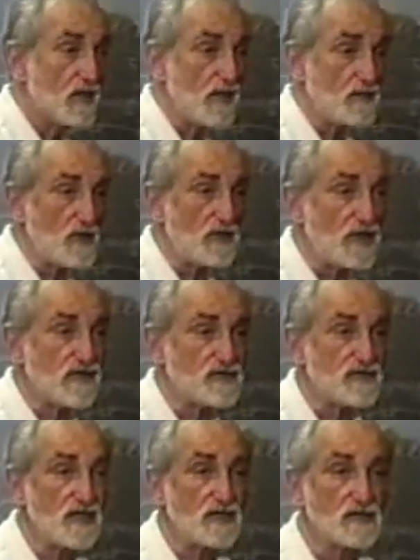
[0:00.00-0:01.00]
and we don't have
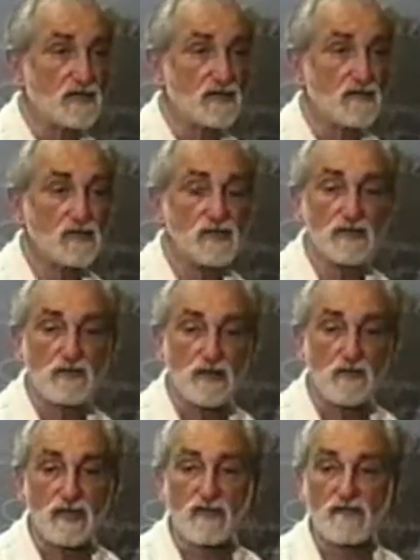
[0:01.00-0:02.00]
to take it literally,
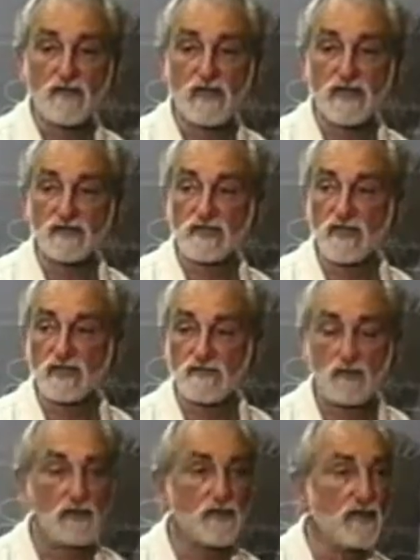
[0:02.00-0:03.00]
and we can free ourselves
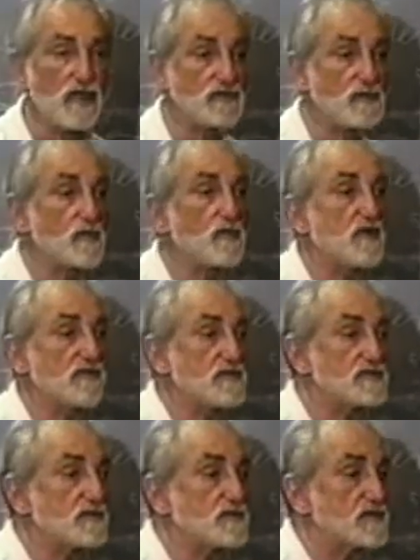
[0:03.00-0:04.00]
from all the
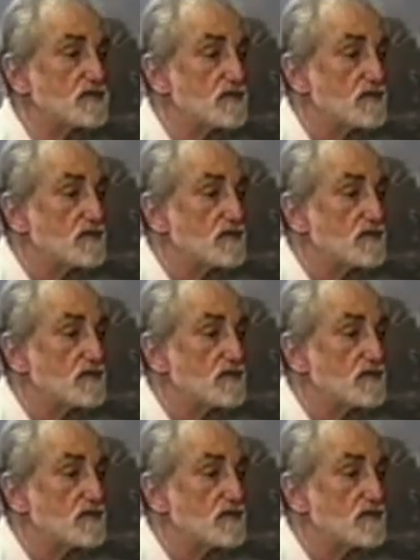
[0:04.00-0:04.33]
anthropomorphisms.